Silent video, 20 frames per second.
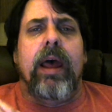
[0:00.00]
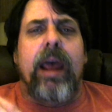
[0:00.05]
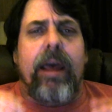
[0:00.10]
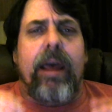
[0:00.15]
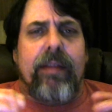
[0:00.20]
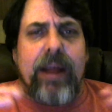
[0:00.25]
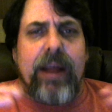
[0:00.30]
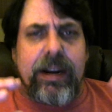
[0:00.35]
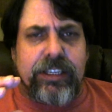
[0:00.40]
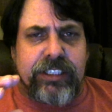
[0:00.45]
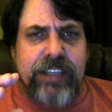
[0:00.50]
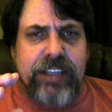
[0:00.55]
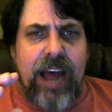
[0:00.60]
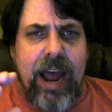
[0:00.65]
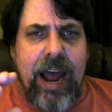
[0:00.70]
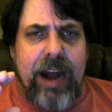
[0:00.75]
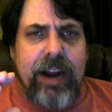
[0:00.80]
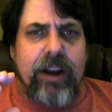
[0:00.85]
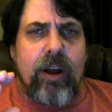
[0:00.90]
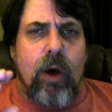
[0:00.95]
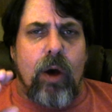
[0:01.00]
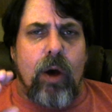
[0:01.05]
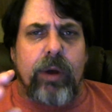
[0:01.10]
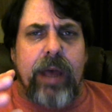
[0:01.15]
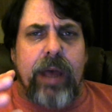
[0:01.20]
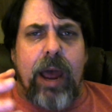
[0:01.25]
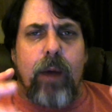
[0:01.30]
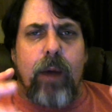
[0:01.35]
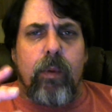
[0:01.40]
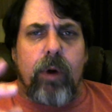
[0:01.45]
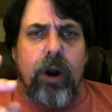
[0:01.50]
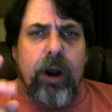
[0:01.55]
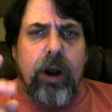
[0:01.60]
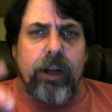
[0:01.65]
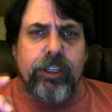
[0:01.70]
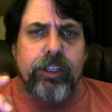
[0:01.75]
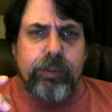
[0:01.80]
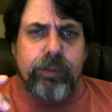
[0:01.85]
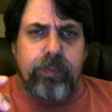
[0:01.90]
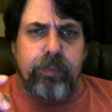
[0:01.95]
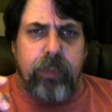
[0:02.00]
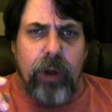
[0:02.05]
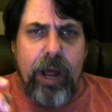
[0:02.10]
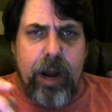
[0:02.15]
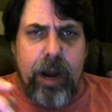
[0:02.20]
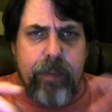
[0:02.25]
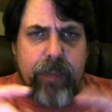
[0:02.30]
and they decided, okay, we're going to split